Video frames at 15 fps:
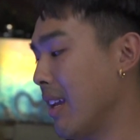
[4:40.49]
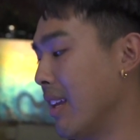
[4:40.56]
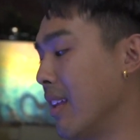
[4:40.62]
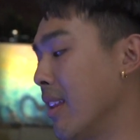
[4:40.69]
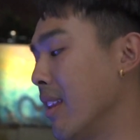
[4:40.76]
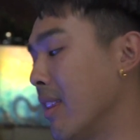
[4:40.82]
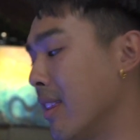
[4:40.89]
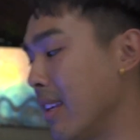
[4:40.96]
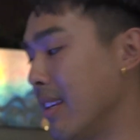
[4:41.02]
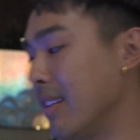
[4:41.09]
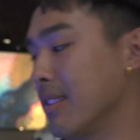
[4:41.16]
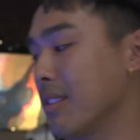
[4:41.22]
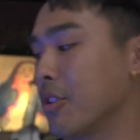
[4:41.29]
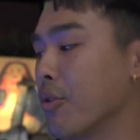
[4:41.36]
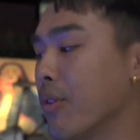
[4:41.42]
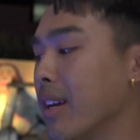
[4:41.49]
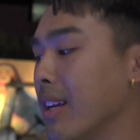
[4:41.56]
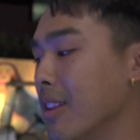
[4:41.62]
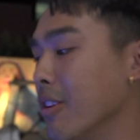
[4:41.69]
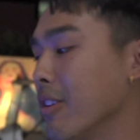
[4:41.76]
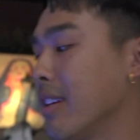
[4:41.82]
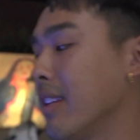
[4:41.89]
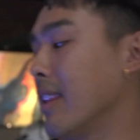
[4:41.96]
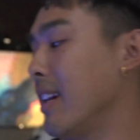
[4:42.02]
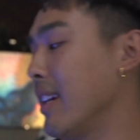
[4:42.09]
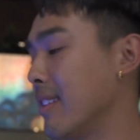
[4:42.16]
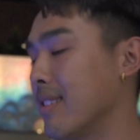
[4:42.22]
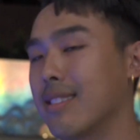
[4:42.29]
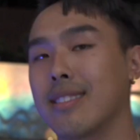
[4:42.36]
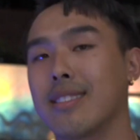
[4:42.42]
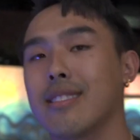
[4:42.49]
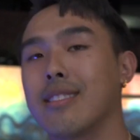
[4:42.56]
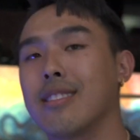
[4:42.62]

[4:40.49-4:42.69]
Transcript: in these great looking lights.